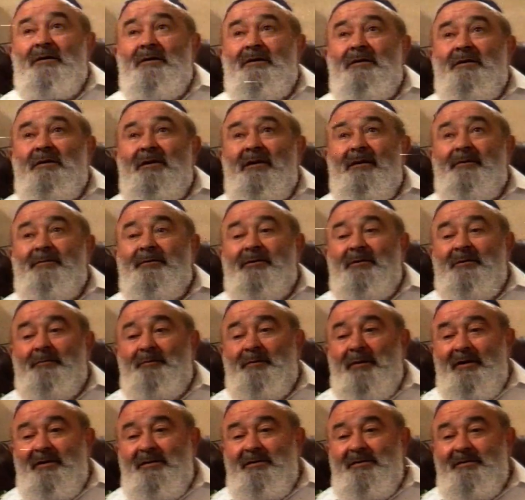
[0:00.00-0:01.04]
tell me the
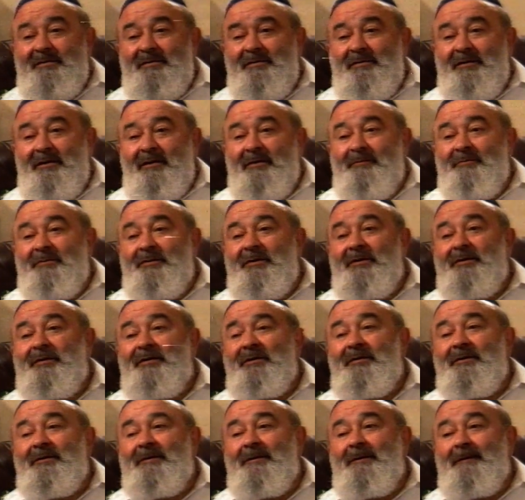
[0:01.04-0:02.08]
page and tell me
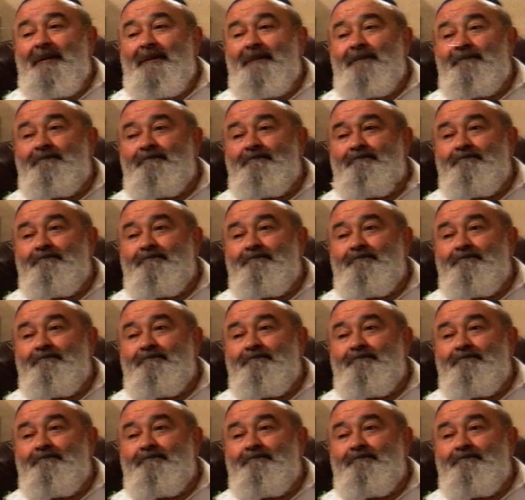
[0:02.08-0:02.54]
the